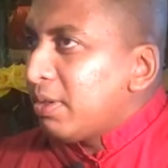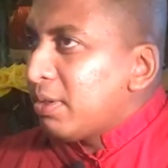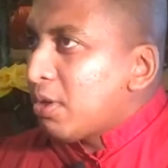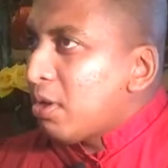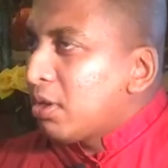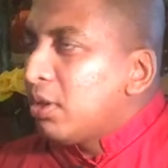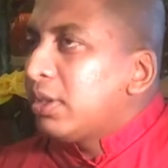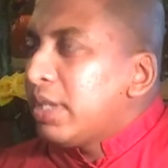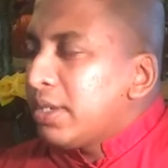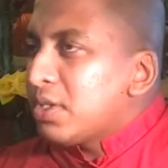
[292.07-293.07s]
talk good
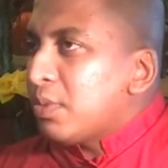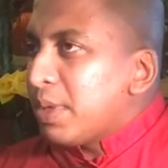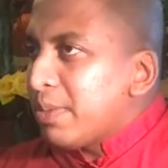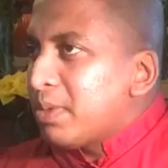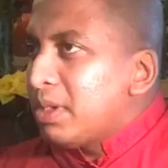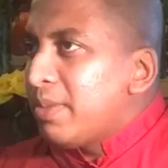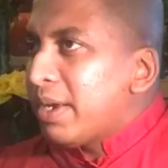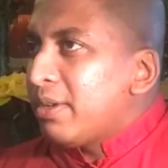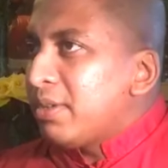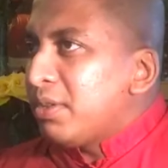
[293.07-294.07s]
things to people
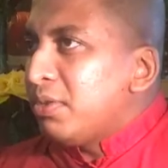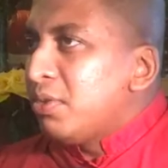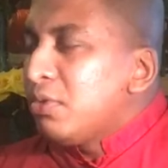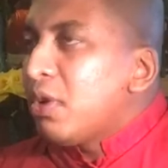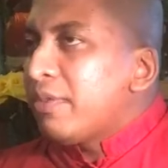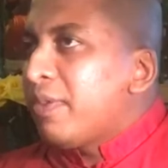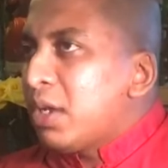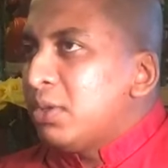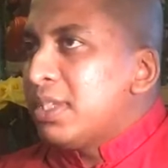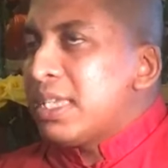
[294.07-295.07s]
but you do not
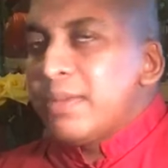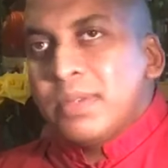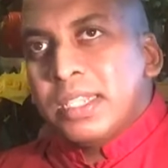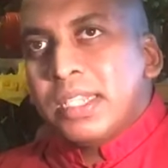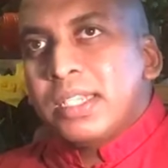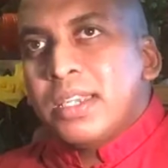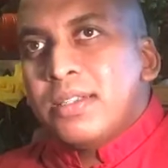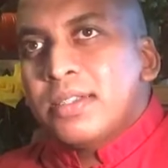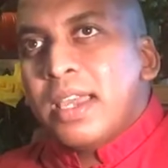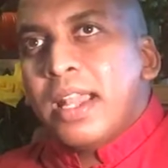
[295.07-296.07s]
follow the same
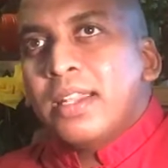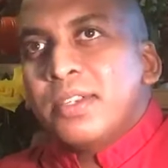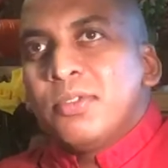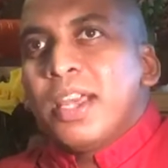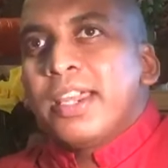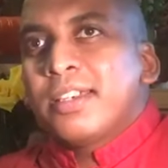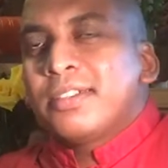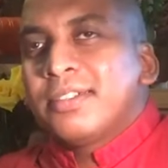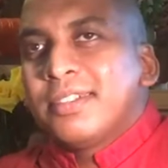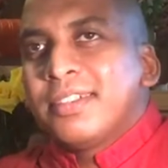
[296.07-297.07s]
teachings, and you like,
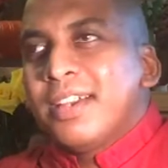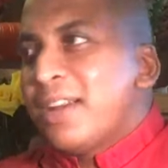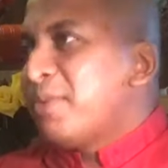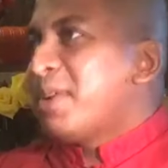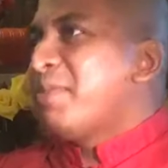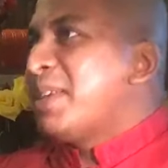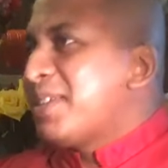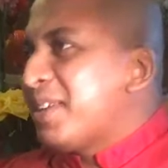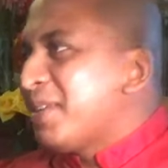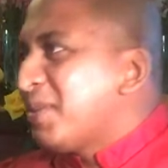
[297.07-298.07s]
I don't want to
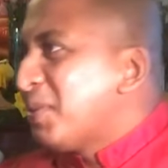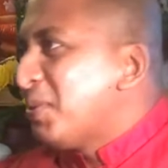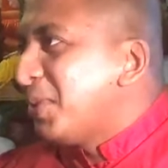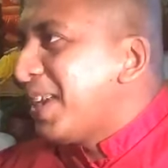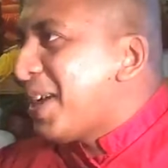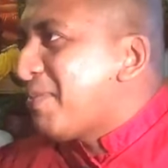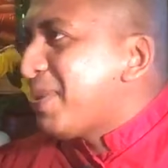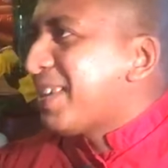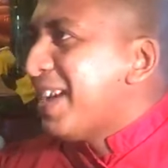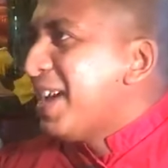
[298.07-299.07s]
mention who they are,
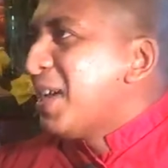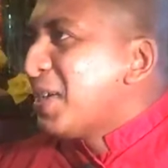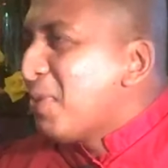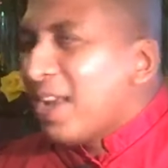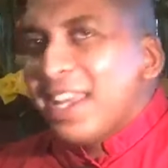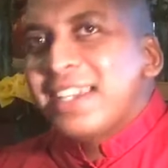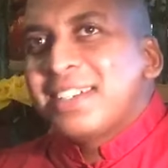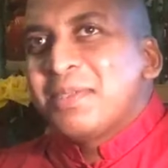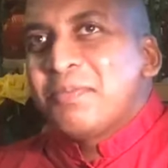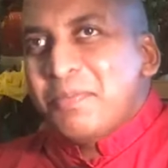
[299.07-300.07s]
but you are like
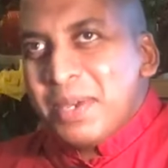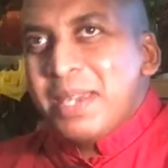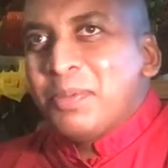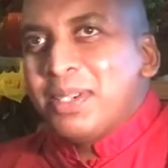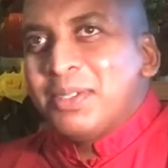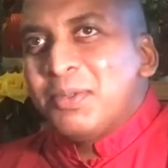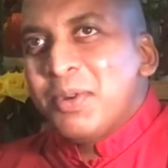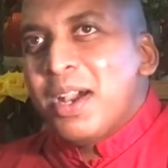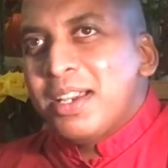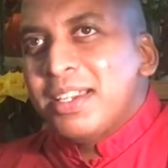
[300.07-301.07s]
people who are